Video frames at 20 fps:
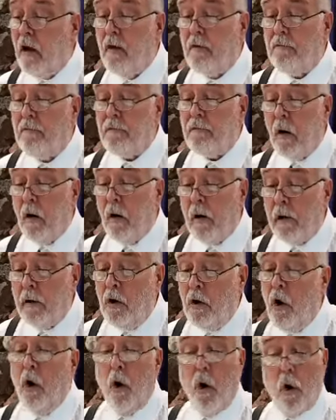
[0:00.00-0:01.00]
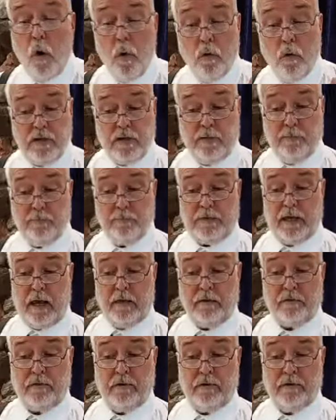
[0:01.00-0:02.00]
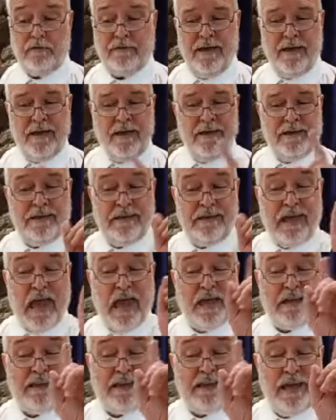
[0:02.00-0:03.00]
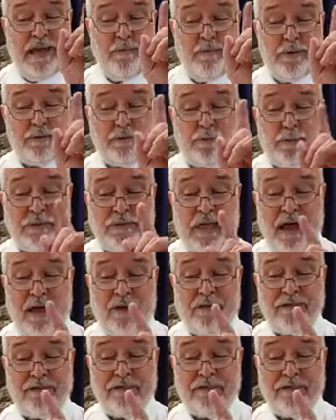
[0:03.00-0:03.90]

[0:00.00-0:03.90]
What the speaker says: of our own temptations, yet he was without